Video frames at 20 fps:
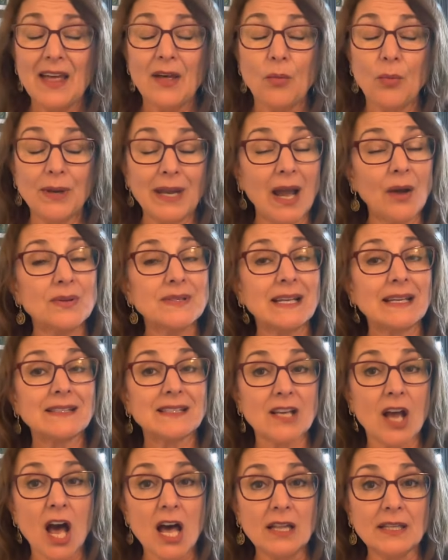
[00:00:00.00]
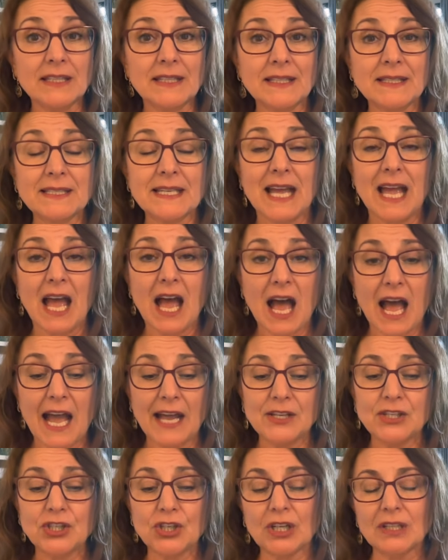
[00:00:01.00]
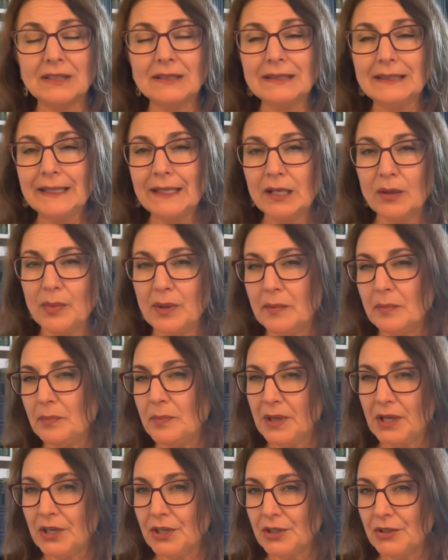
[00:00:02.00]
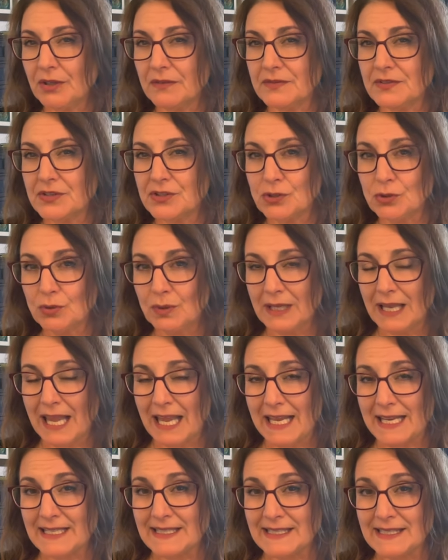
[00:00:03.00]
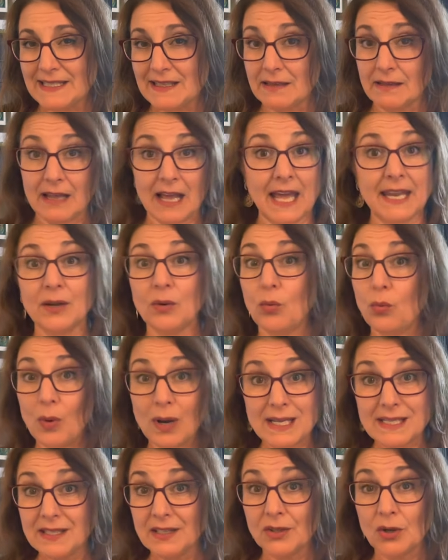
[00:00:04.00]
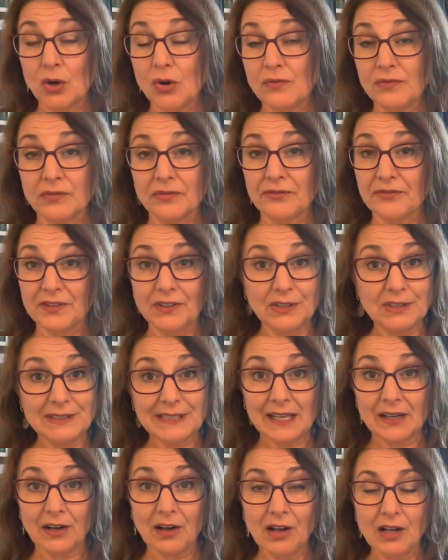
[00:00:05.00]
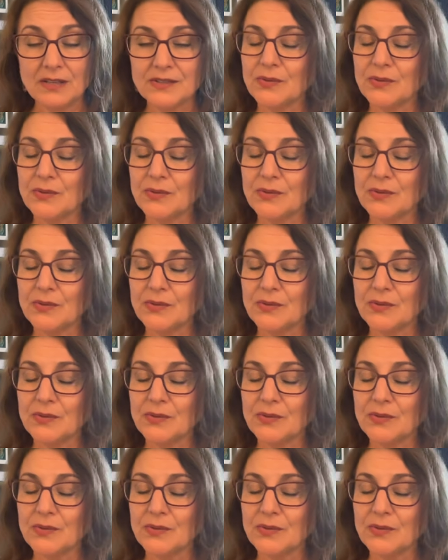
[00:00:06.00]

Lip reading: When I was at Scotland, I took a little bit bigger of a suitcase and it wasn't overfilled at all,